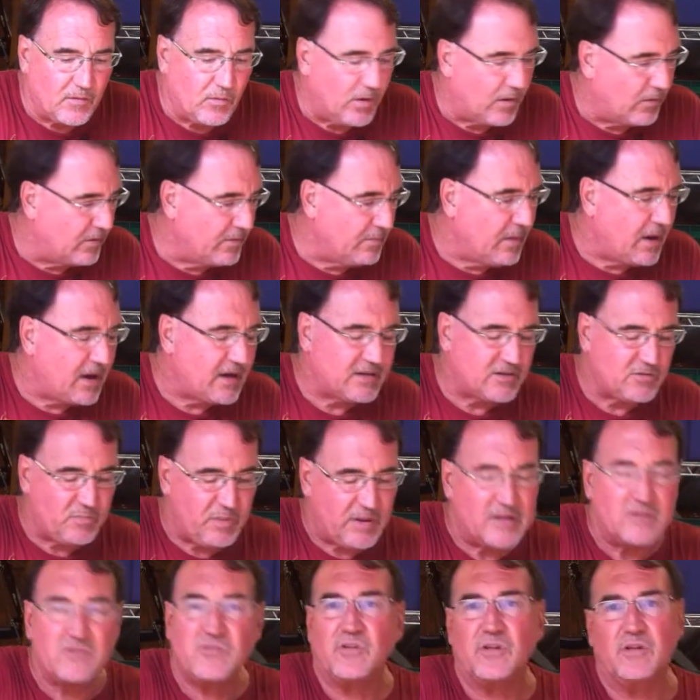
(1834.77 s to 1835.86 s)
Well, with Mike's
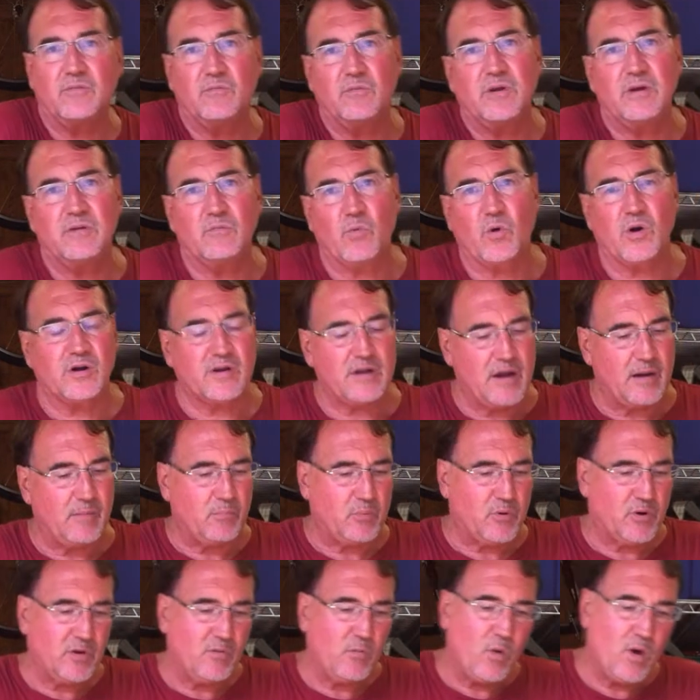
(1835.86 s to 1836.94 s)
pencil, it worked
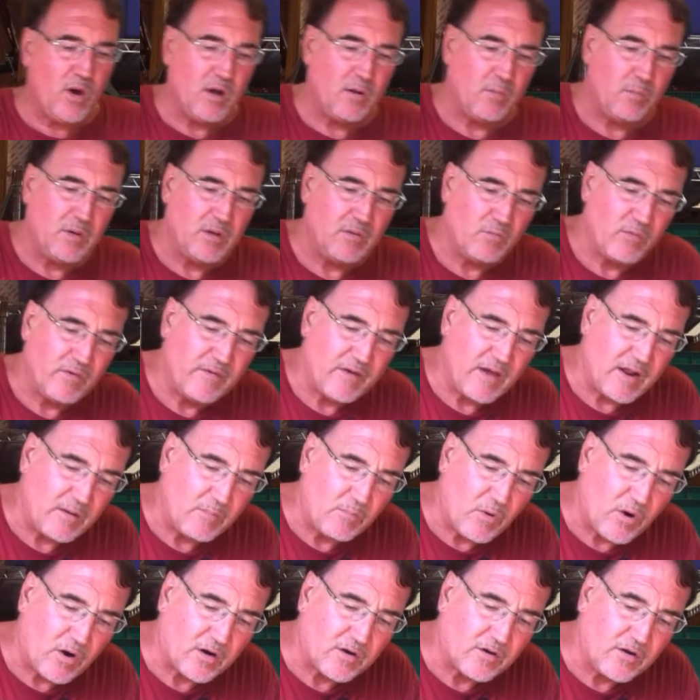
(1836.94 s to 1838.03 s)
out pretty well, but we got it
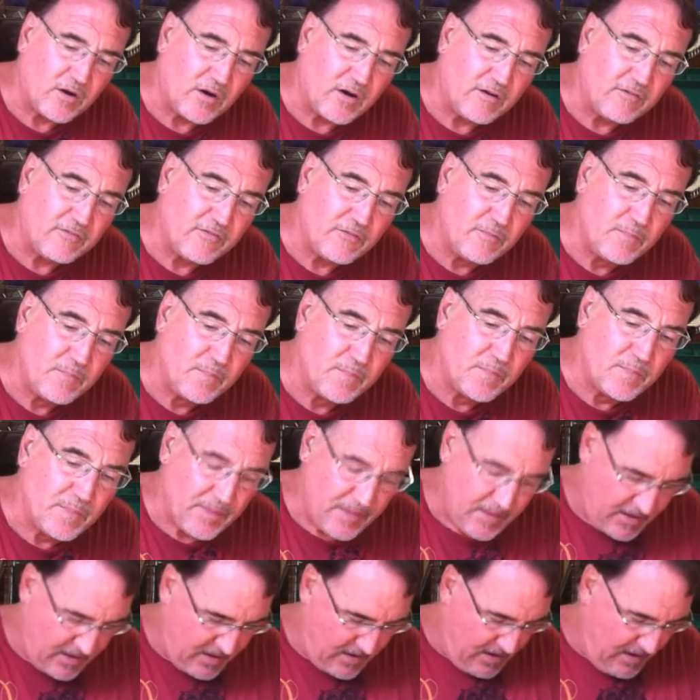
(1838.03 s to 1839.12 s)
marked off
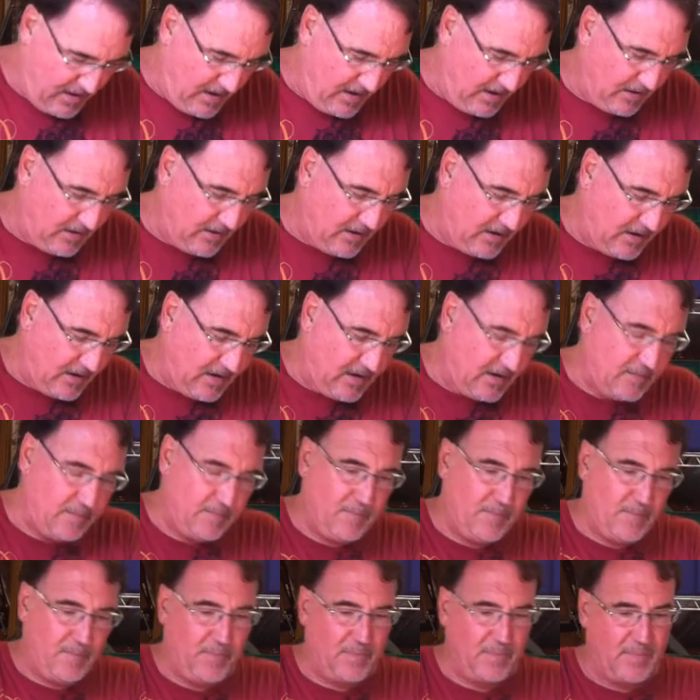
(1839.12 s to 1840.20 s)
and cut,
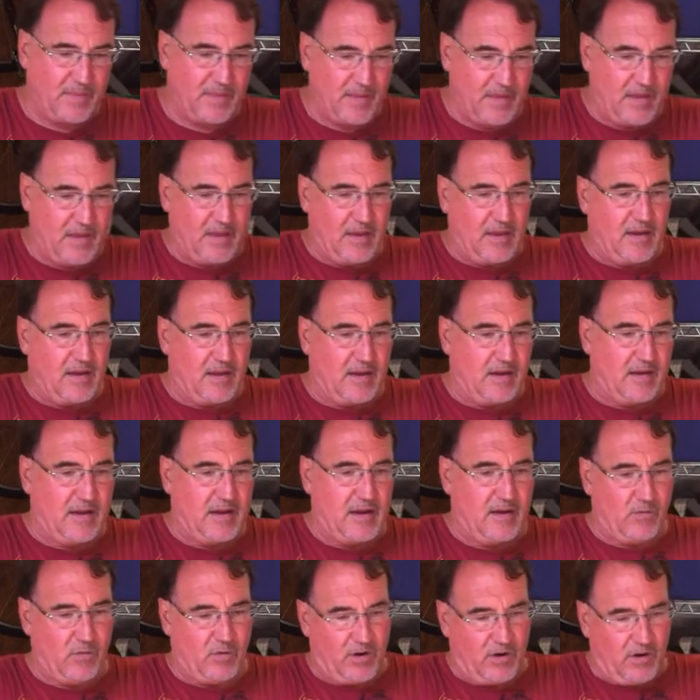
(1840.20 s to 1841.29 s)
and
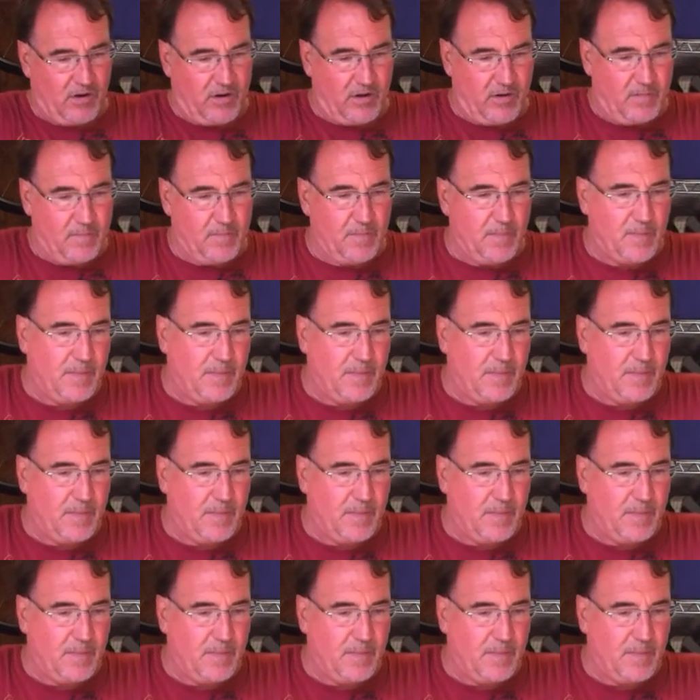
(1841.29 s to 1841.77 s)
now we're going to